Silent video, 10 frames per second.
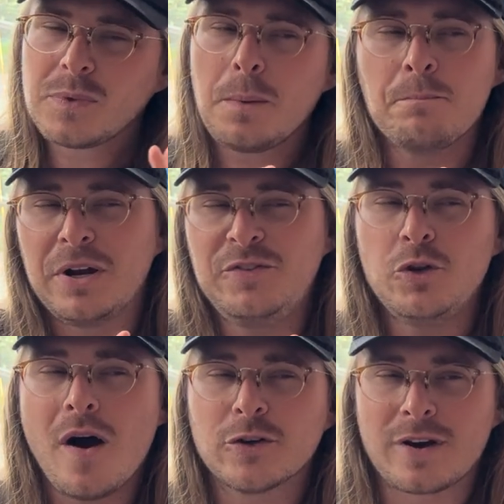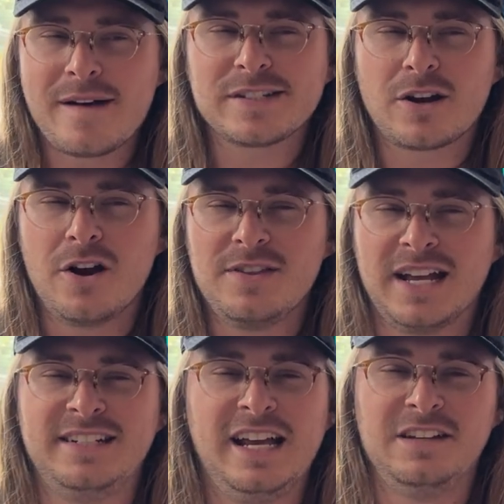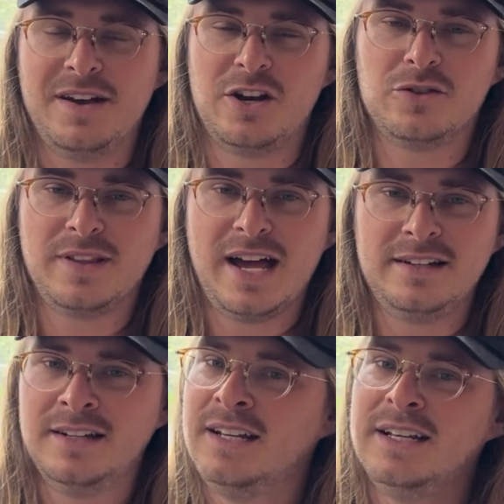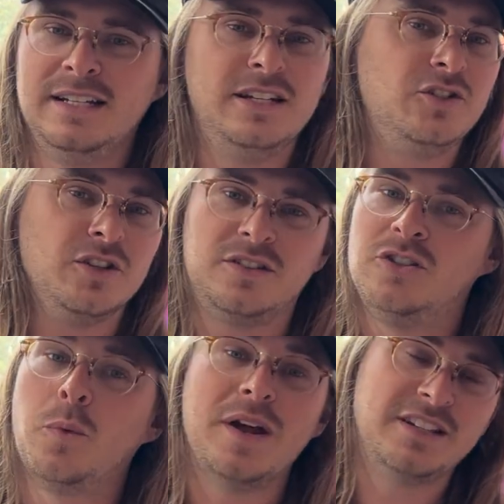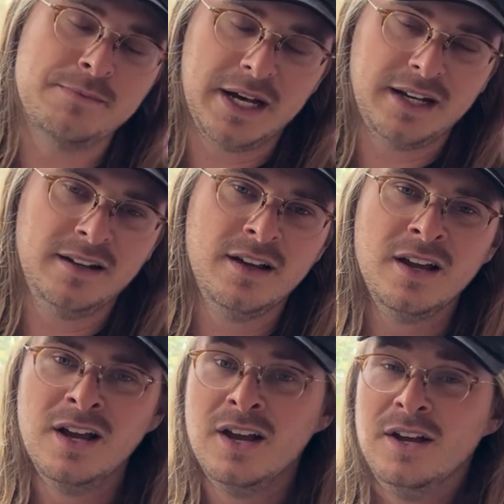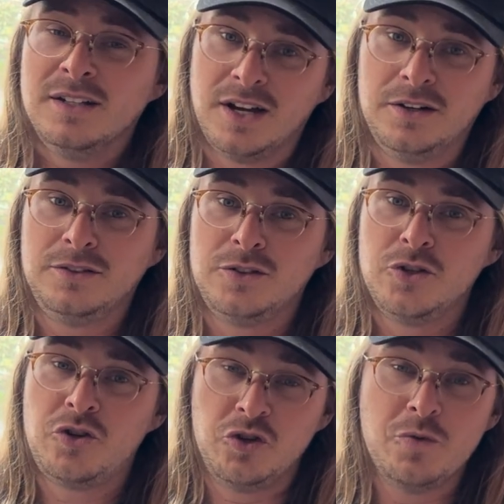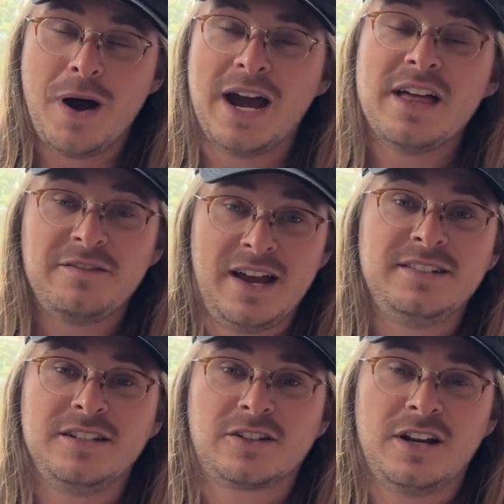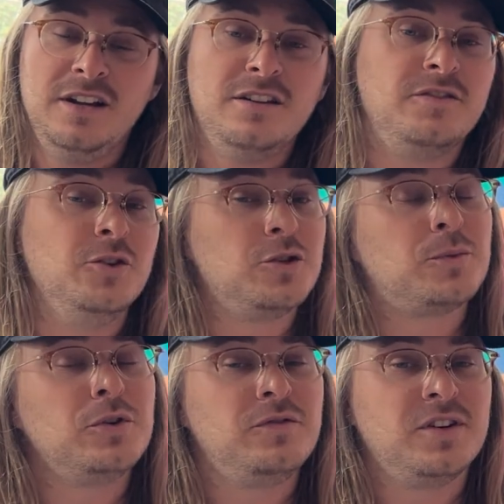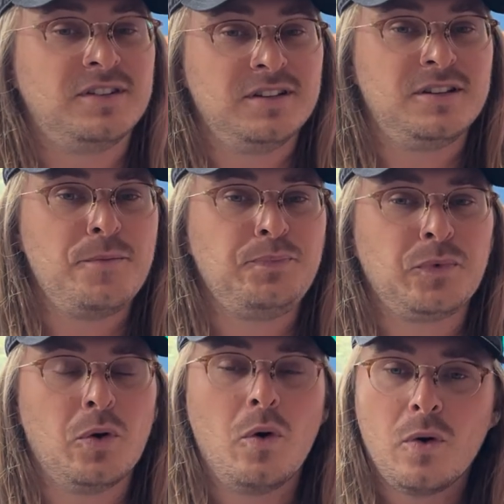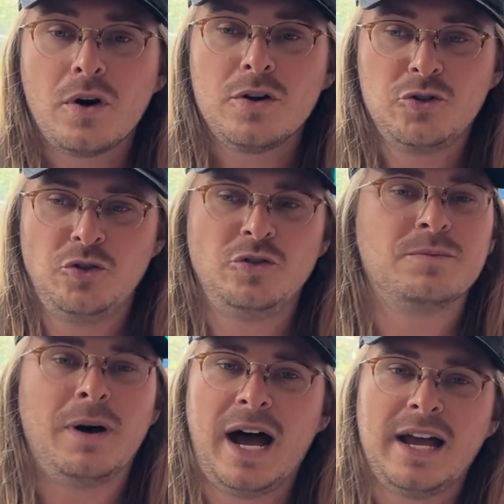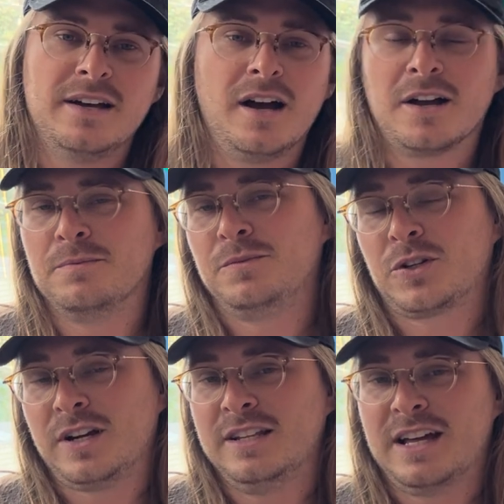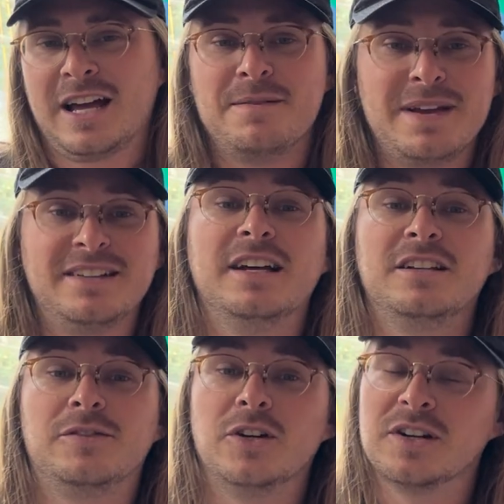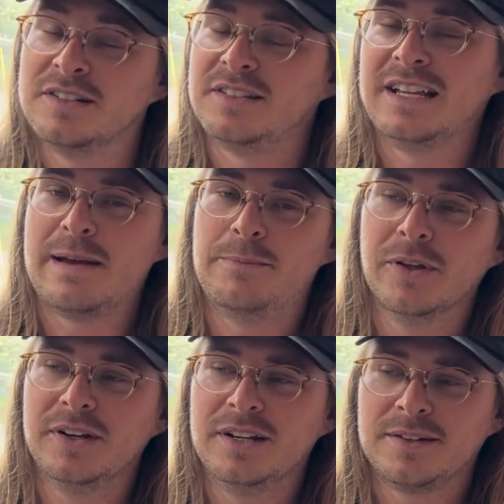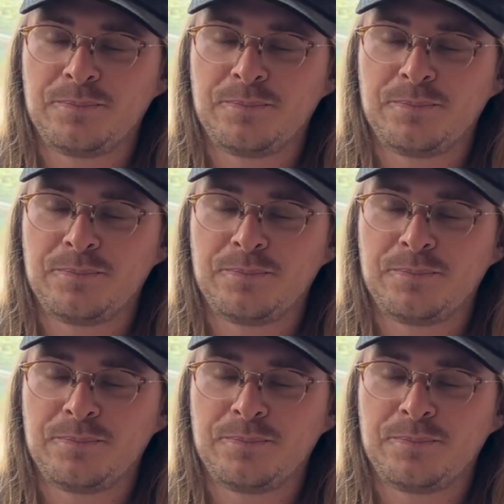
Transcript: but if you don't have a graphics card that can take advantage of that, it's just you're wasting money. So should you buy that fancy screen to future-proof your system, or should you just buy a screen that kind of makes sense for your existing capabilities?